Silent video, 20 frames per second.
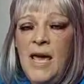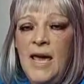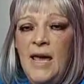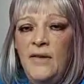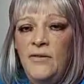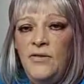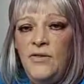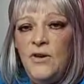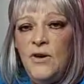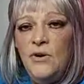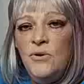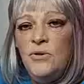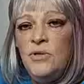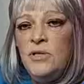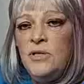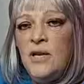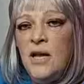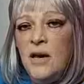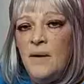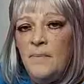And those
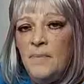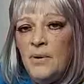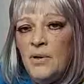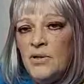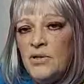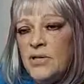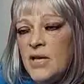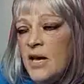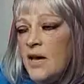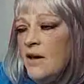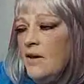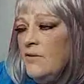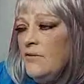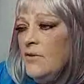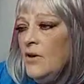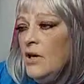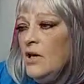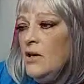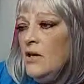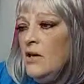numbers of
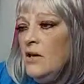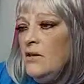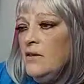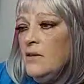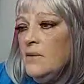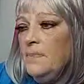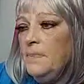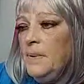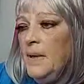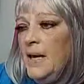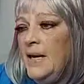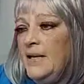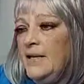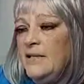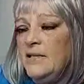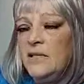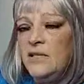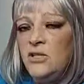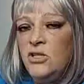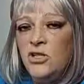the
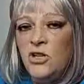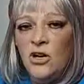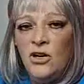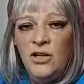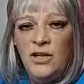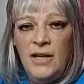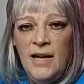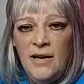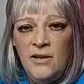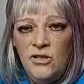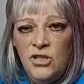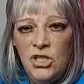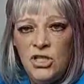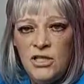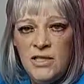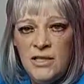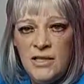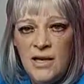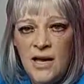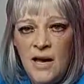planets that started out
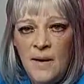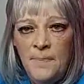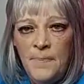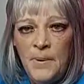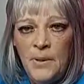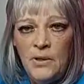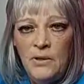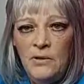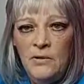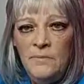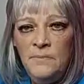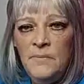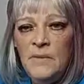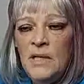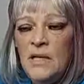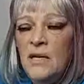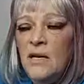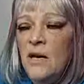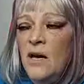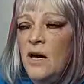just a couple
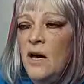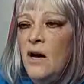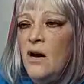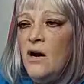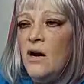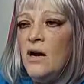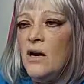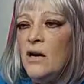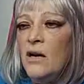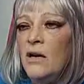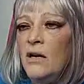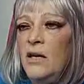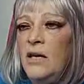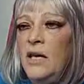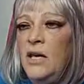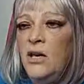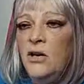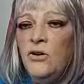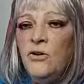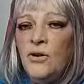are
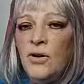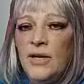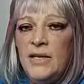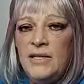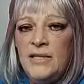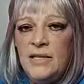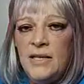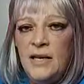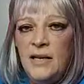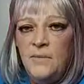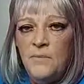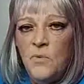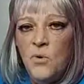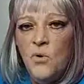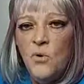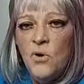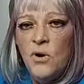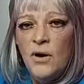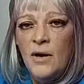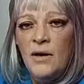increasing
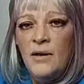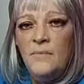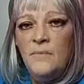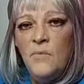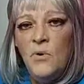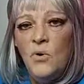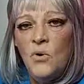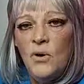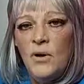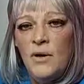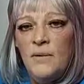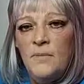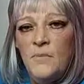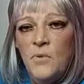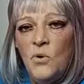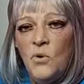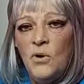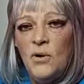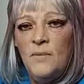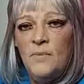more and more and
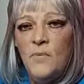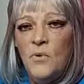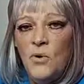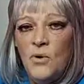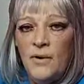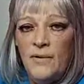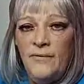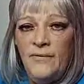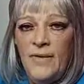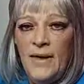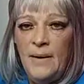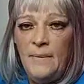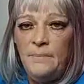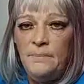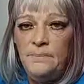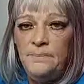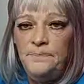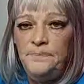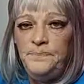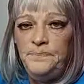more and more of them
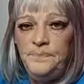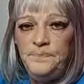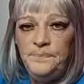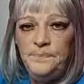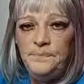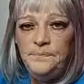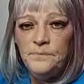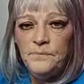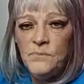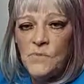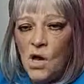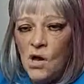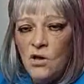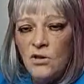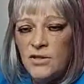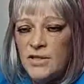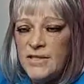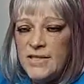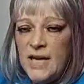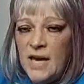all
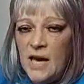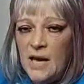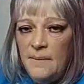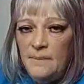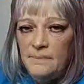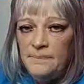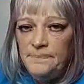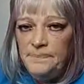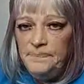the time.